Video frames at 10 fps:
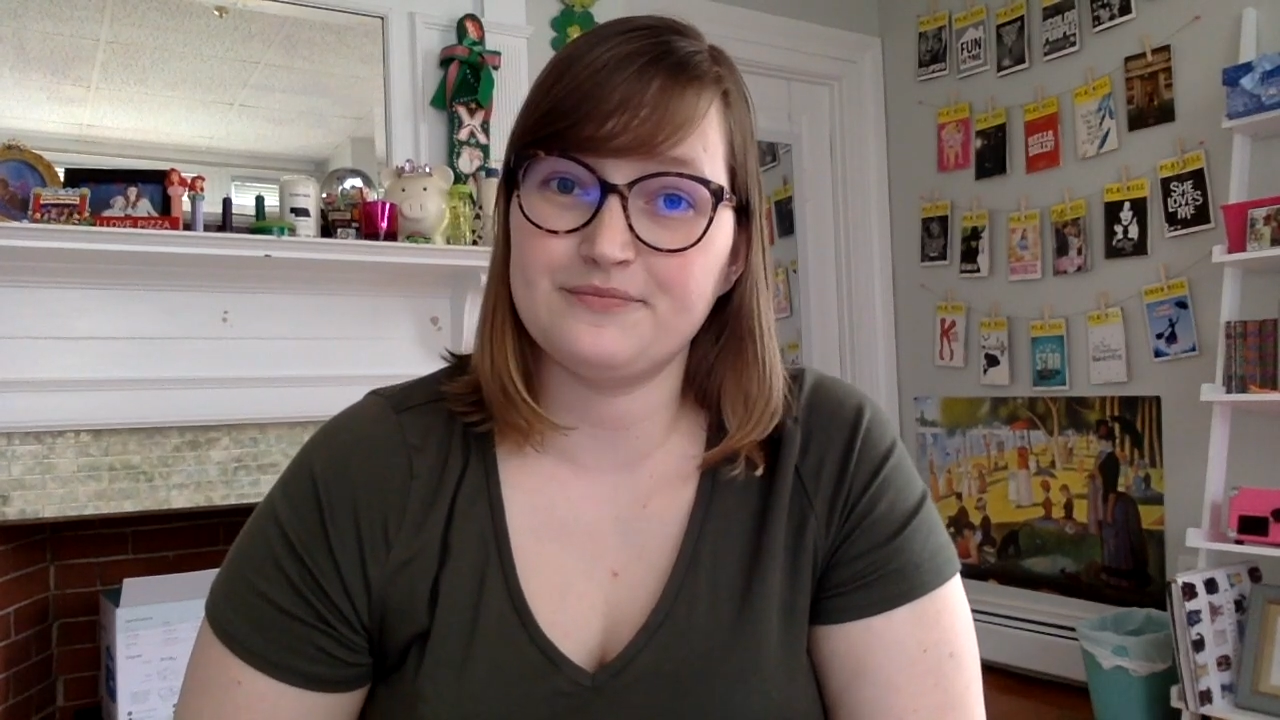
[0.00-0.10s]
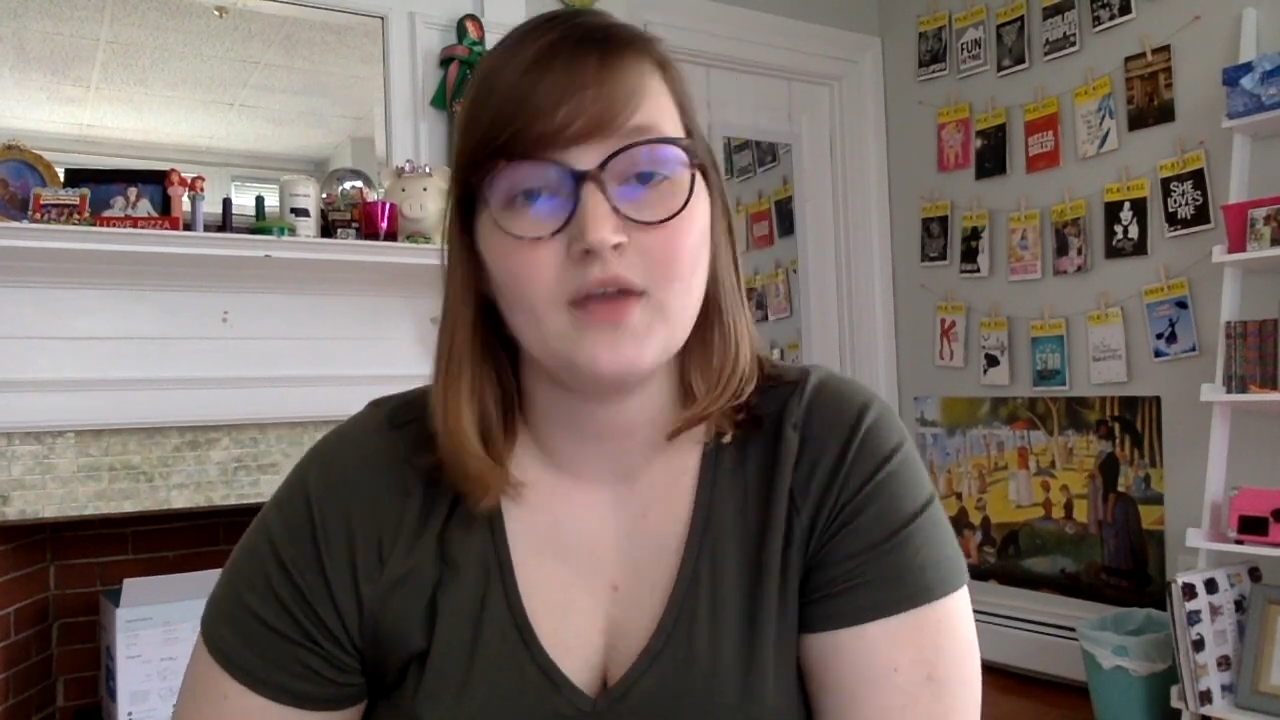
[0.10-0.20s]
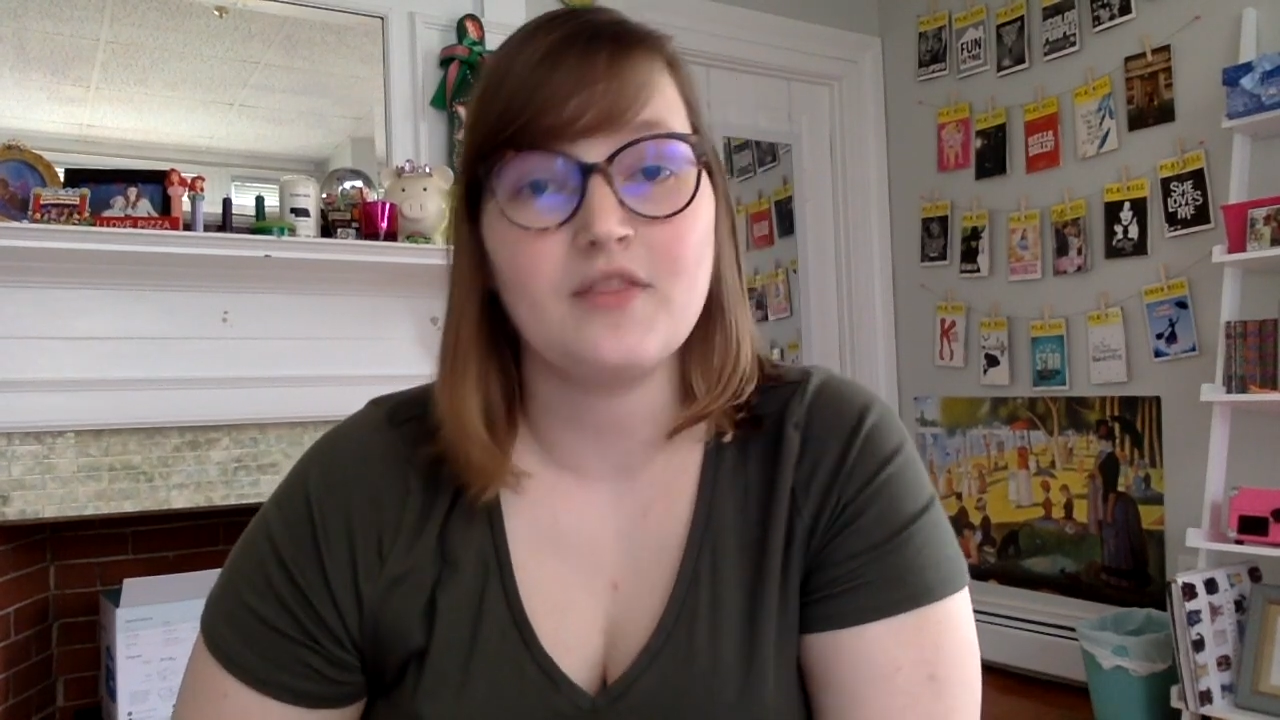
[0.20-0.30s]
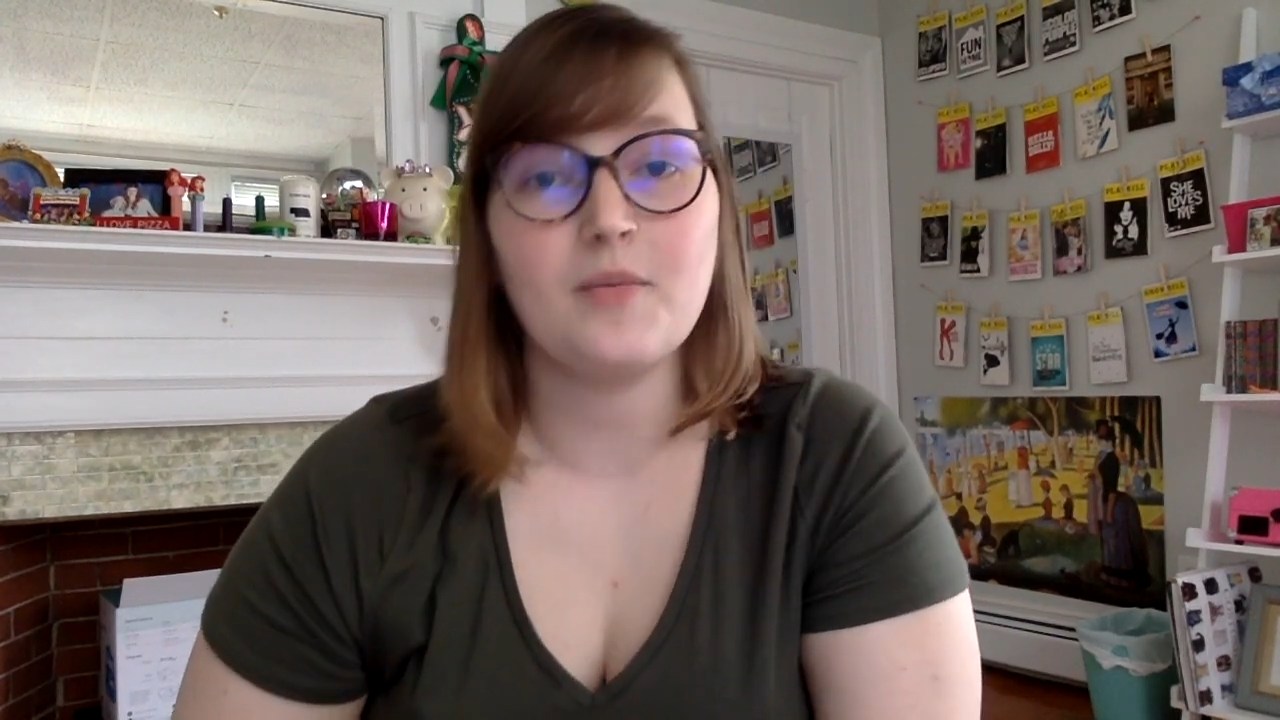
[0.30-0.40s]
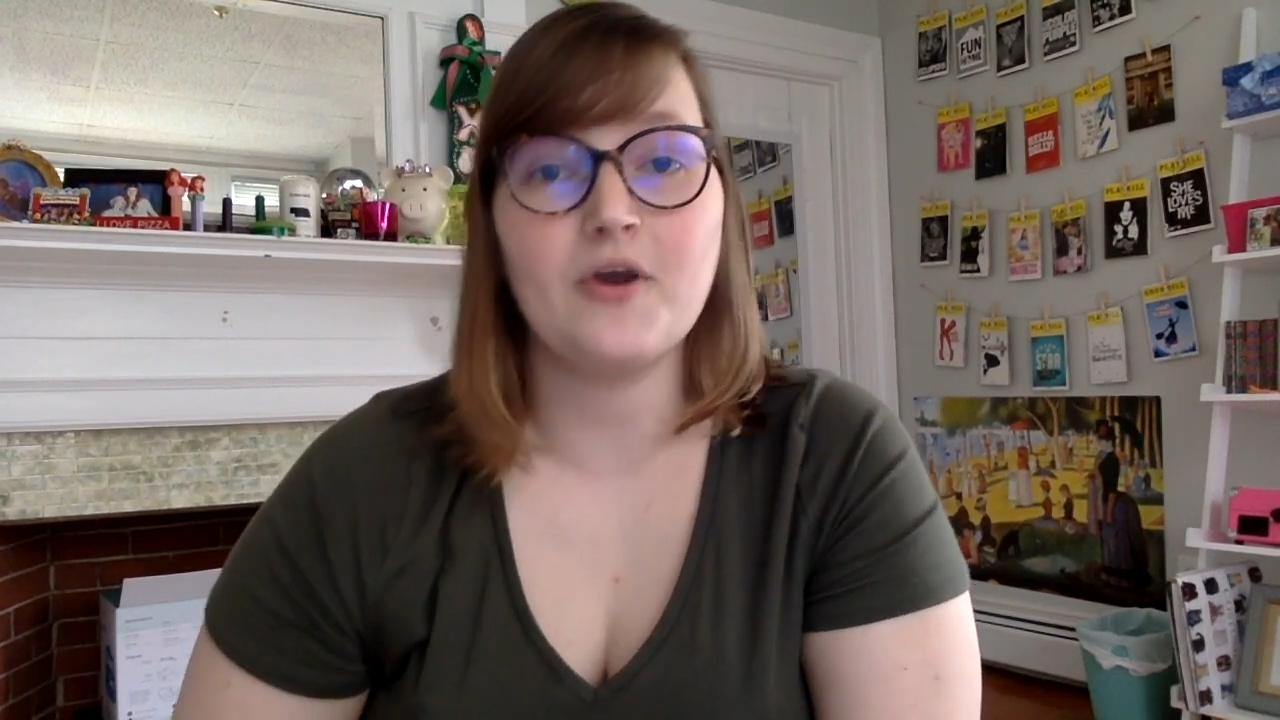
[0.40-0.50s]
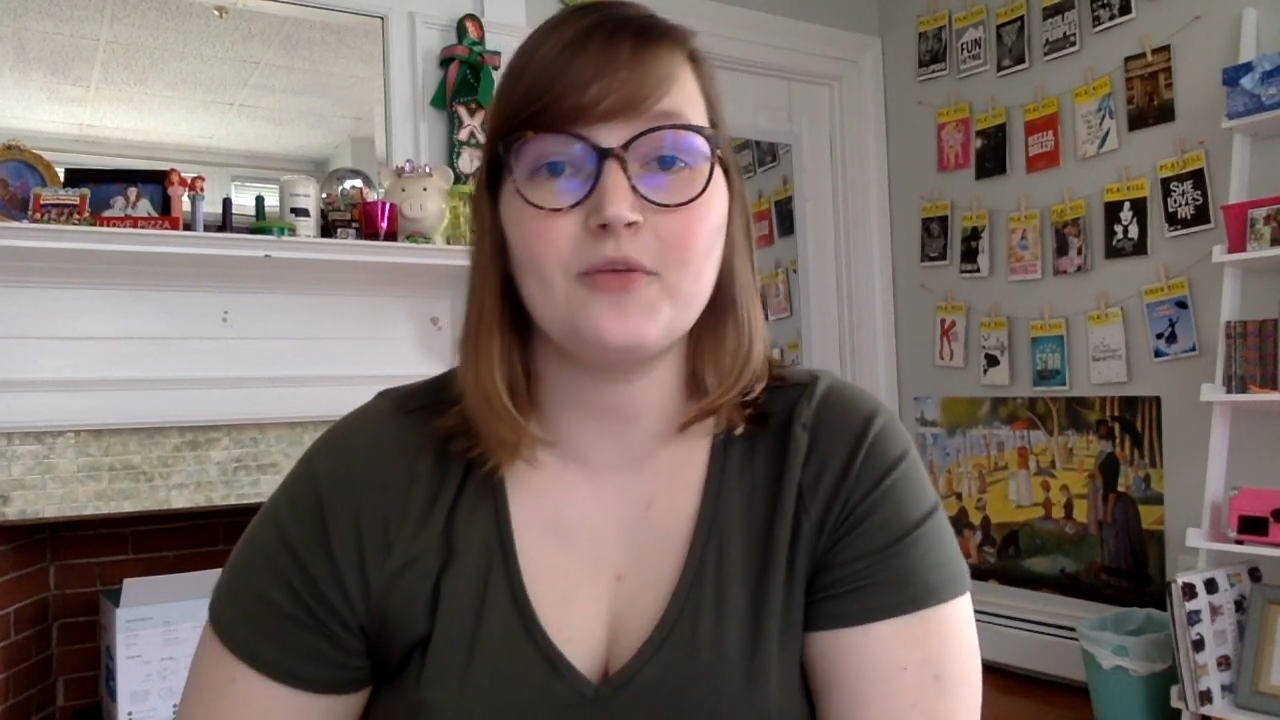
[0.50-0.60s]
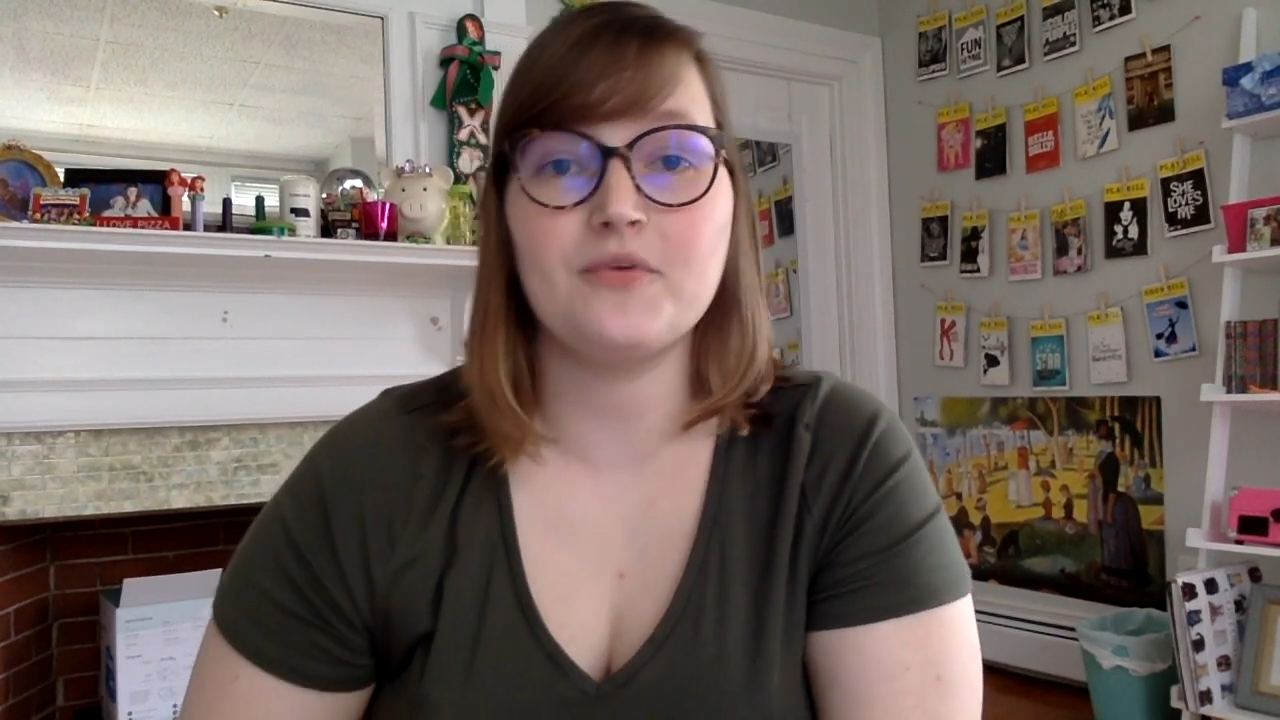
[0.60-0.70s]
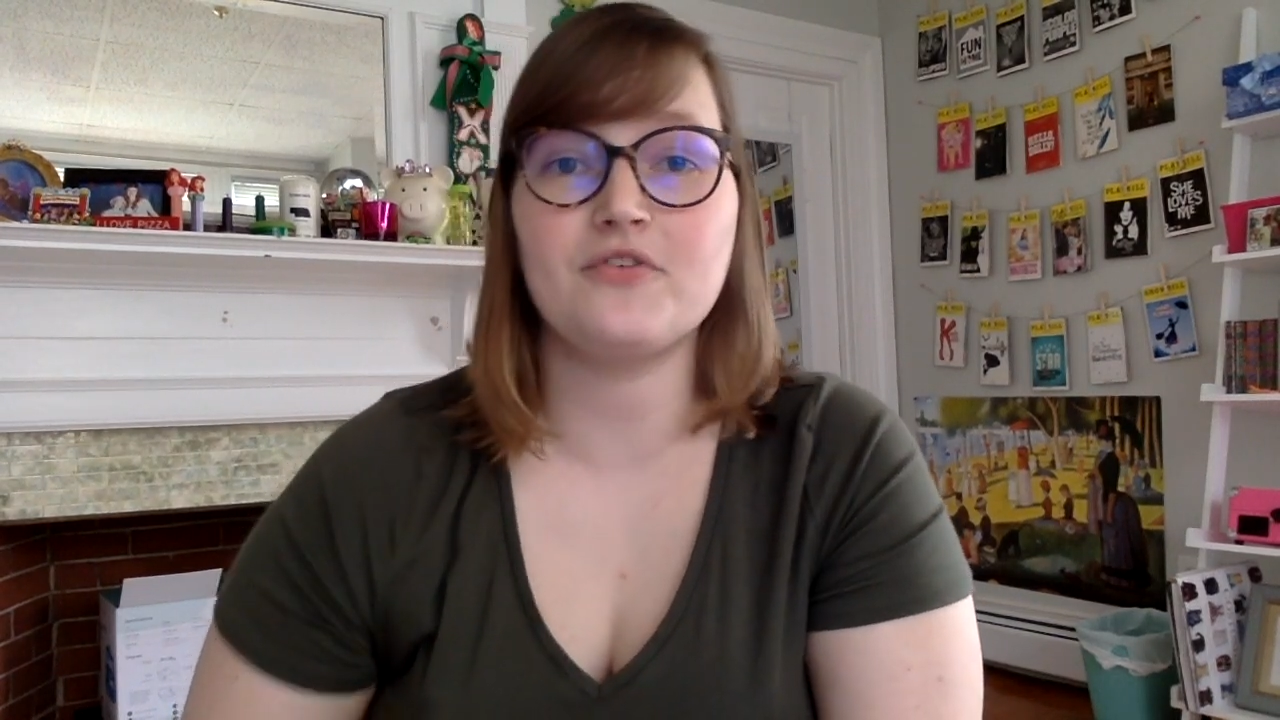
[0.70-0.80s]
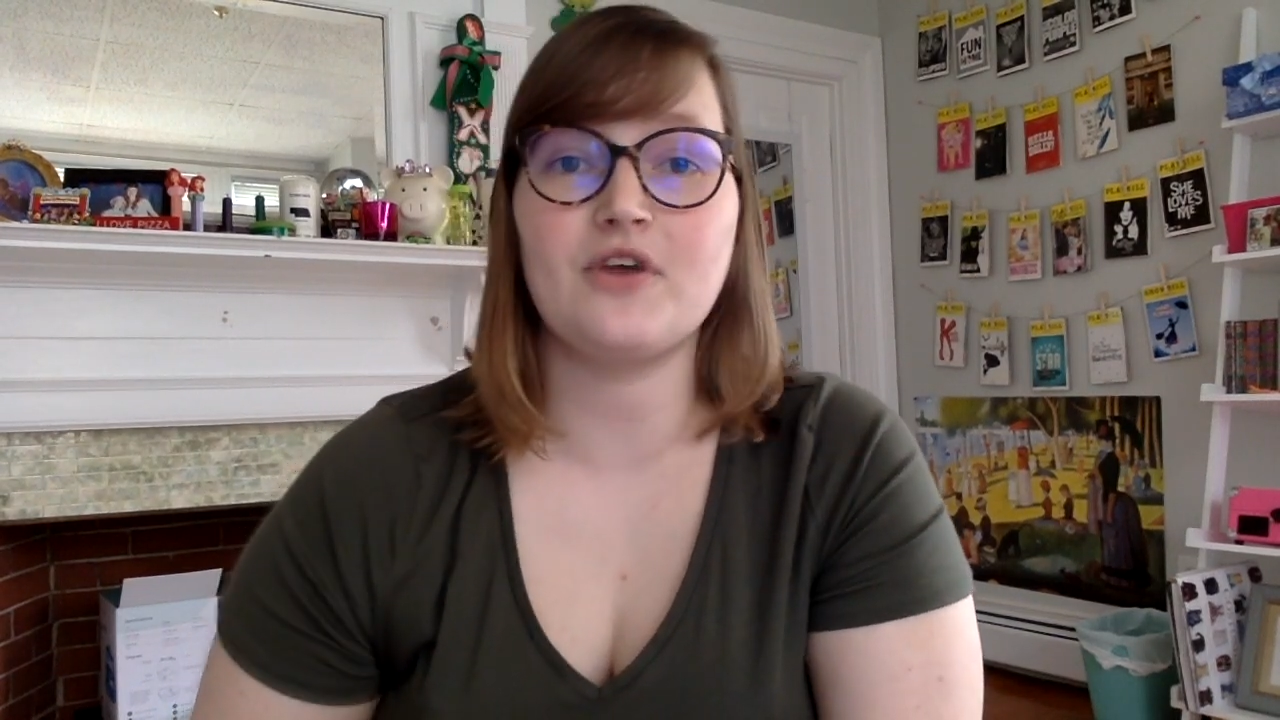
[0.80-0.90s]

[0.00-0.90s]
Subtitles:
The parables are